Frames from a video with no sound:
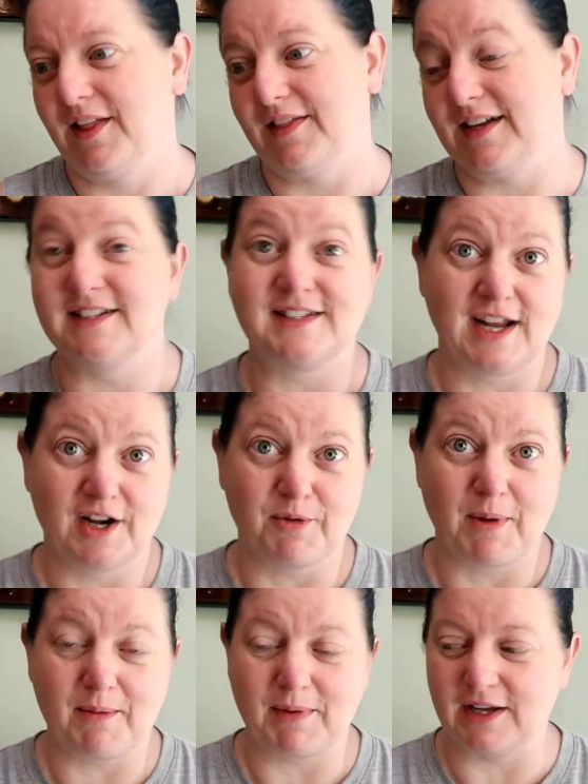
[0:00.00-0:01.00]
that
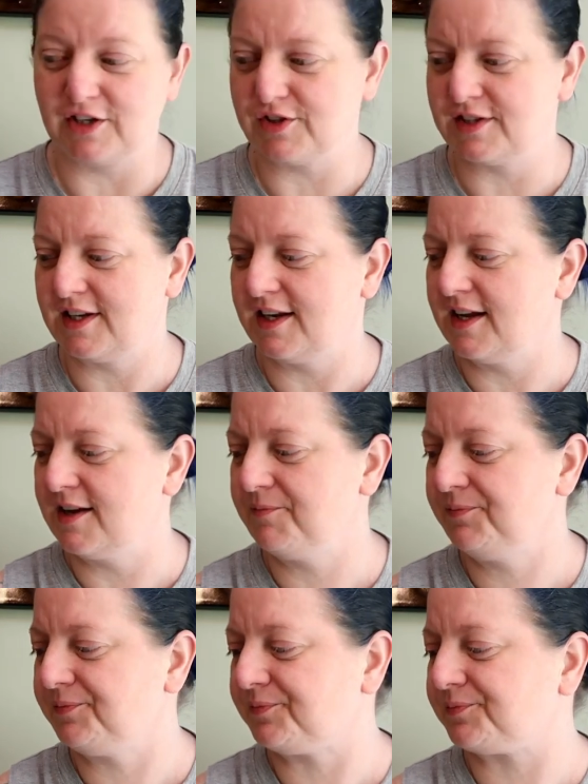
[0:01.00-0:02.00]
Xander might be interested
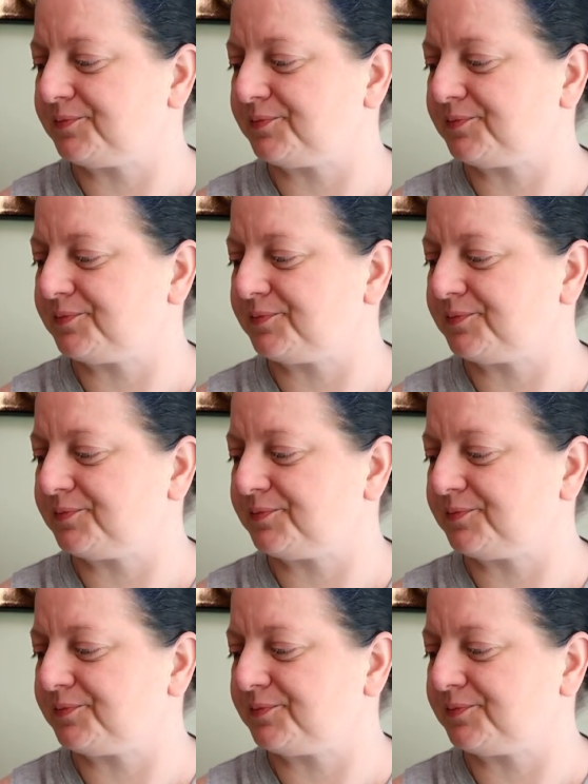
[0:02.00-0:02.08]
in.